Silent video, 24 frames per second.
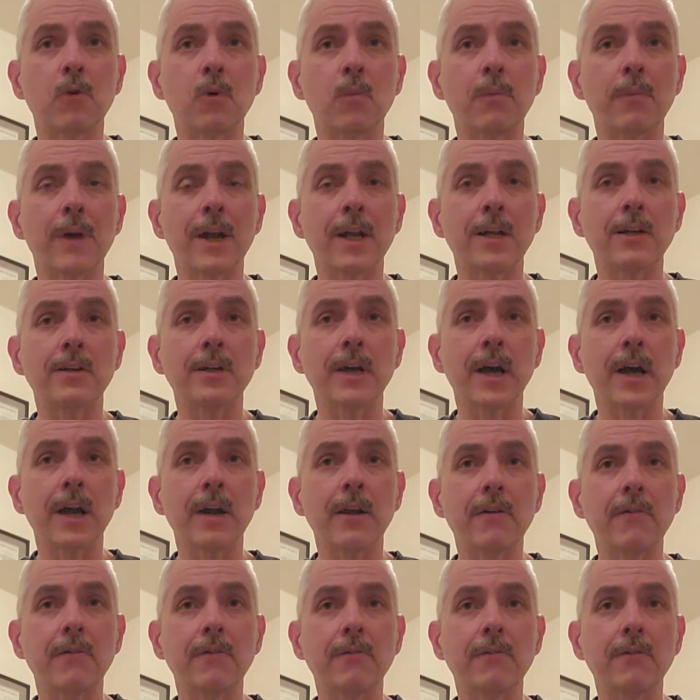
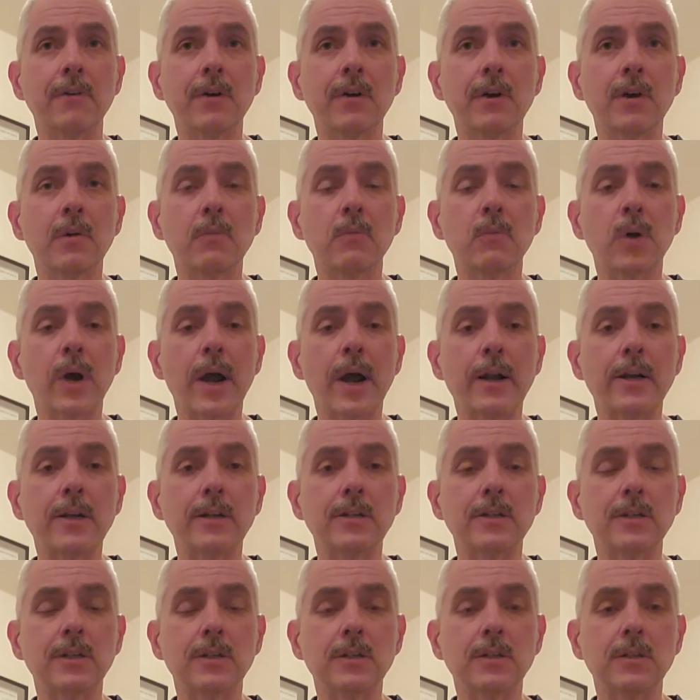meditative
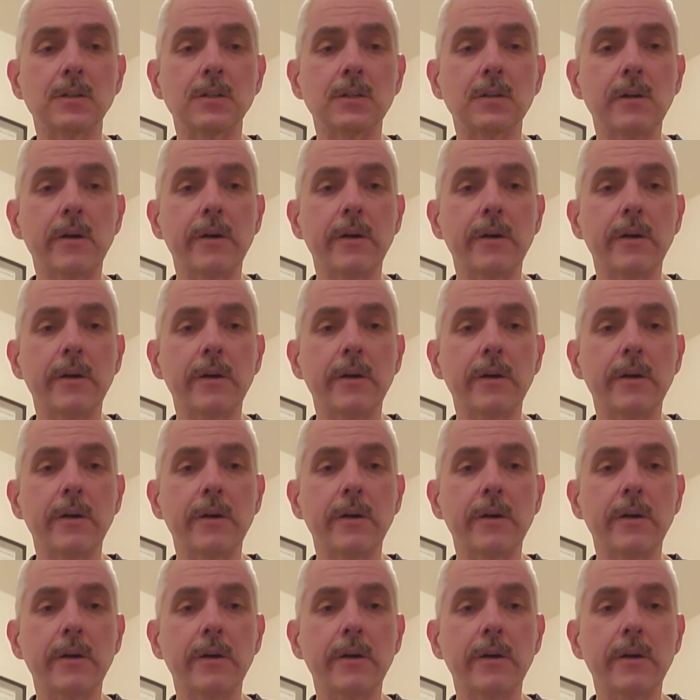practices.